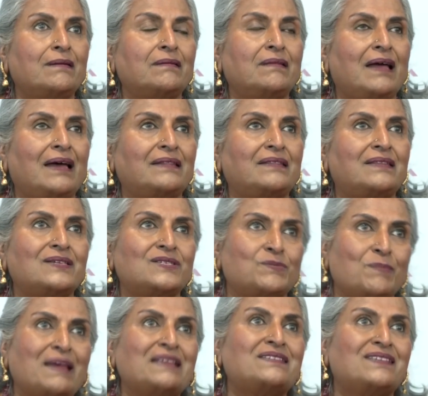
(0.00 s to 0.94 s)
that
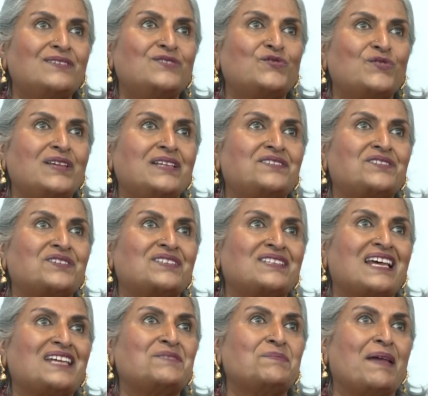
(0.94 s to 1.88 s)
this message
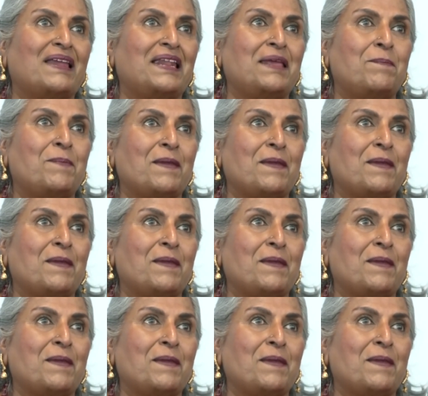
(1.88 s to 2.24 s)
reaches as many